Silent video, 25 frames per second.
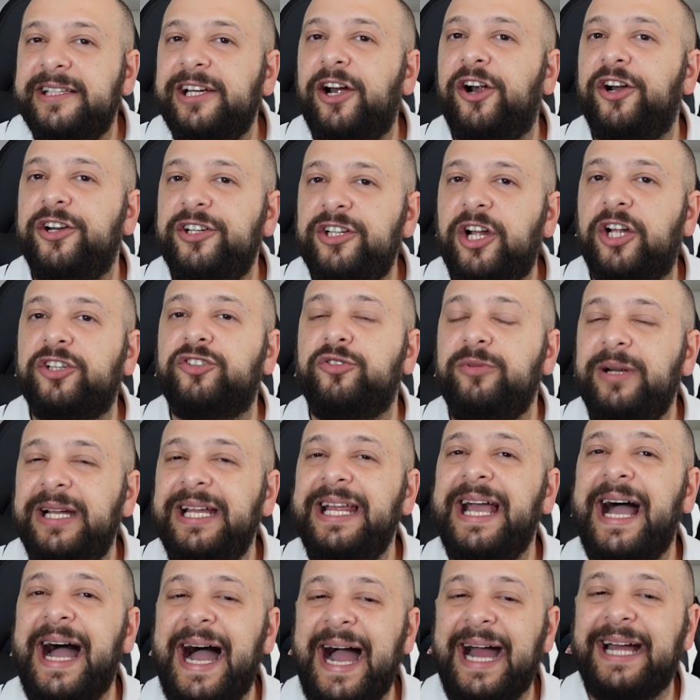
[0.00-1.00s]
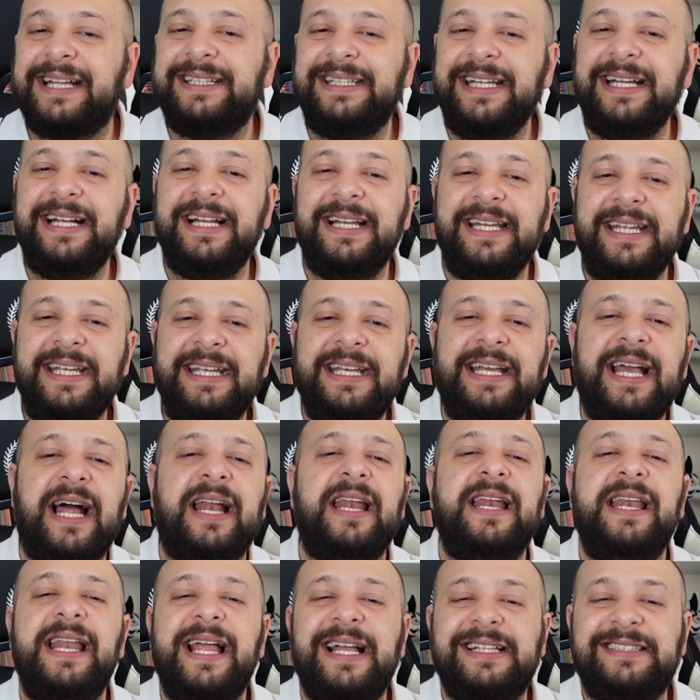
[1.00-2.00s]
they are not really acting legal.
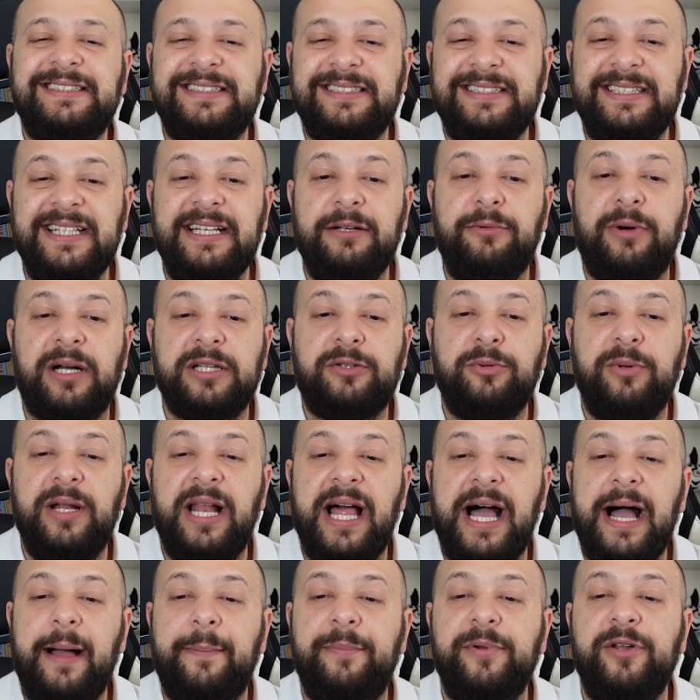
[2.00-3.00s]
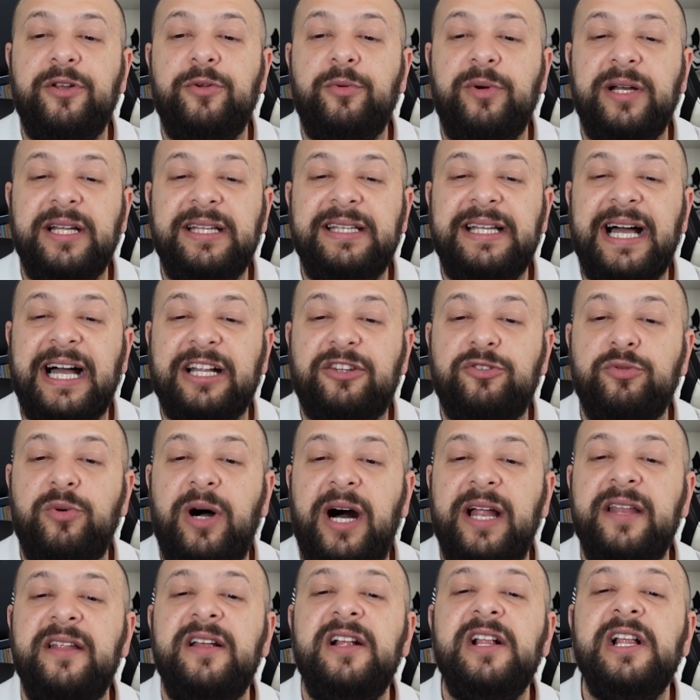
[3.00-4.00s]
Let's see what will happen with that
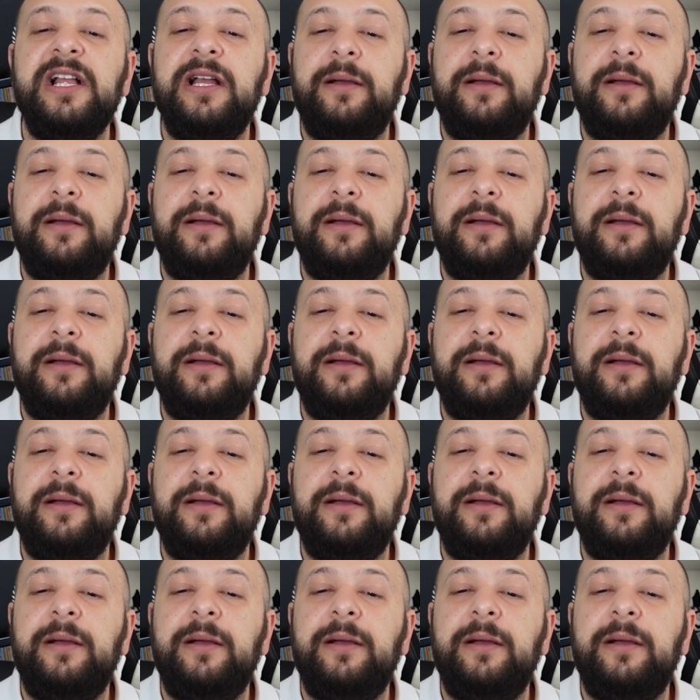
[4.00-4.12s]
one.